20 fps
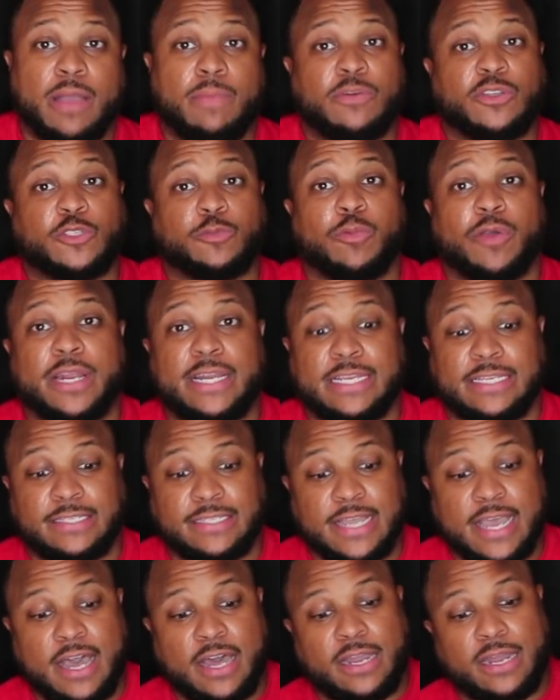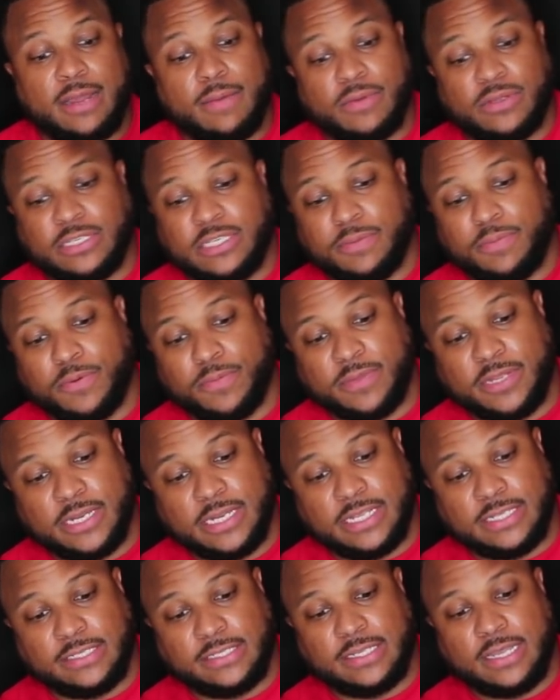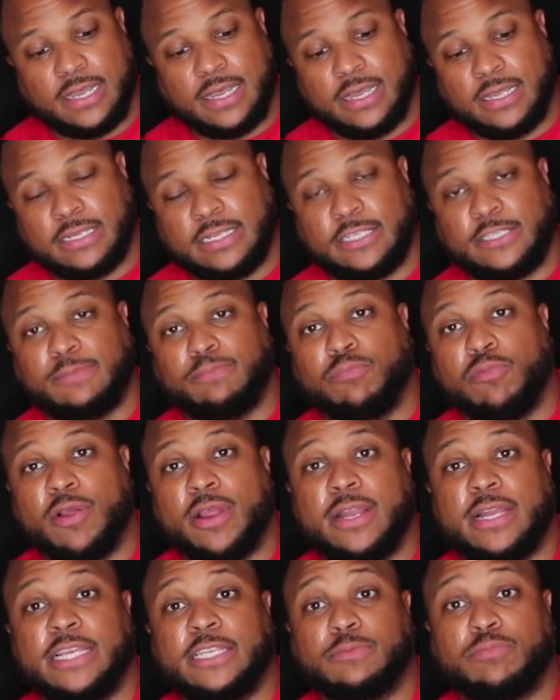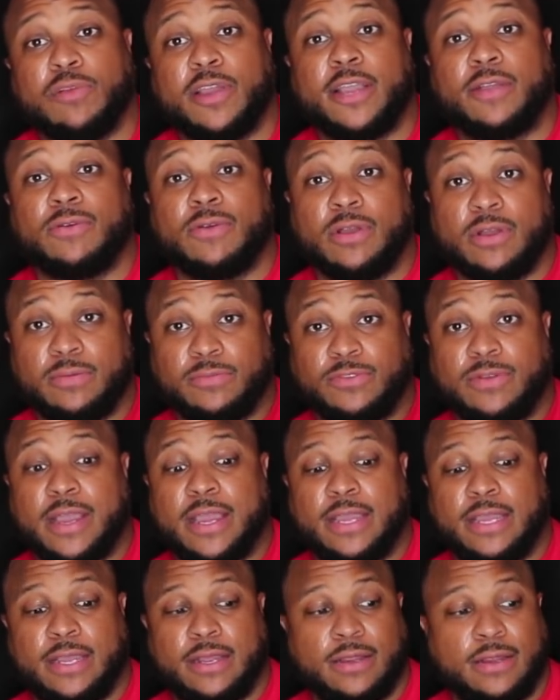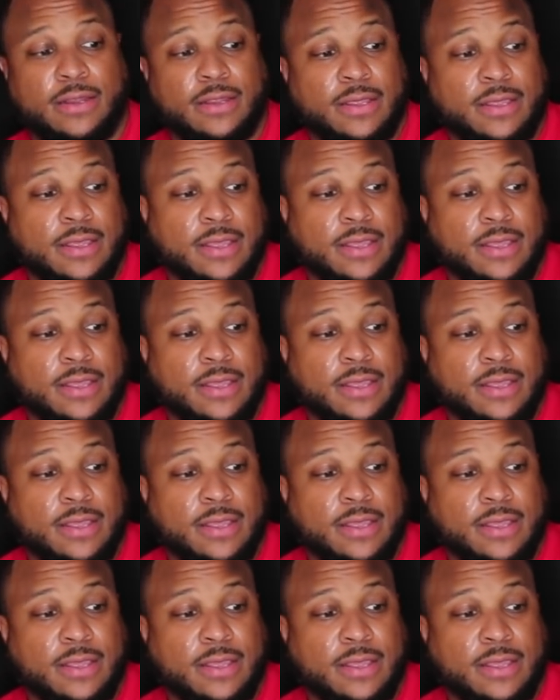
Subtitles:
I'm going to spray these down, and I'm going to dip them in these breadcrumbs right here.